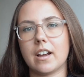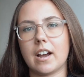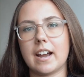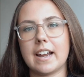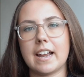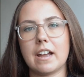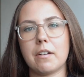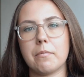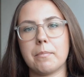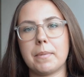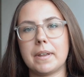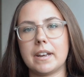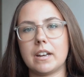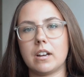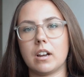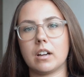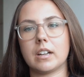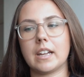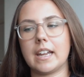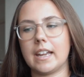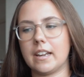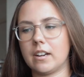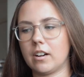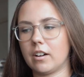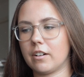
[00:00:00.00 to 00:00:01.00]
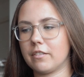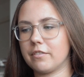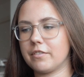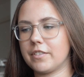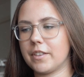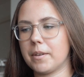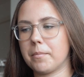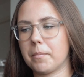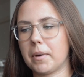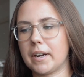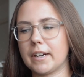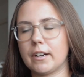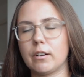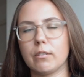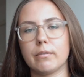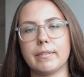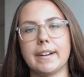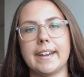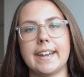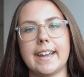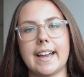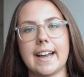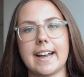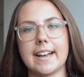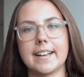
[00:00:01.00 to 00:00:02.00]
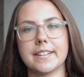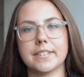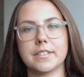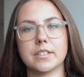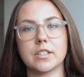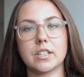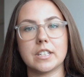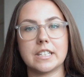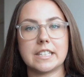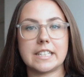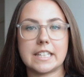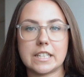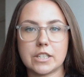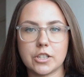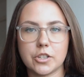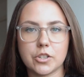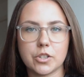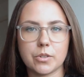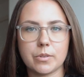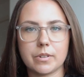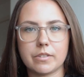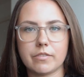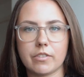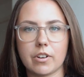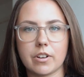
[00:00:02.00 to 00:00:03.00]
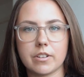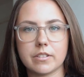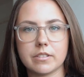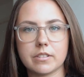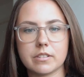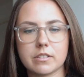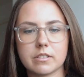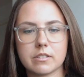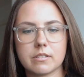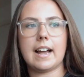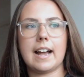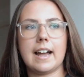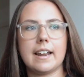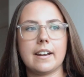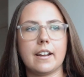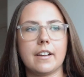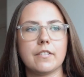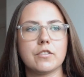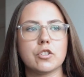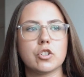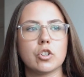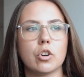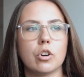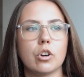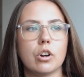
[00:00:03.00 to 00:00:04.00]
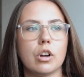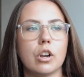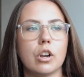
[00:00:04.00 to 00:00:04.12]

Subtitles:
I have been lucky enough that my career has continued to advance, and I've shot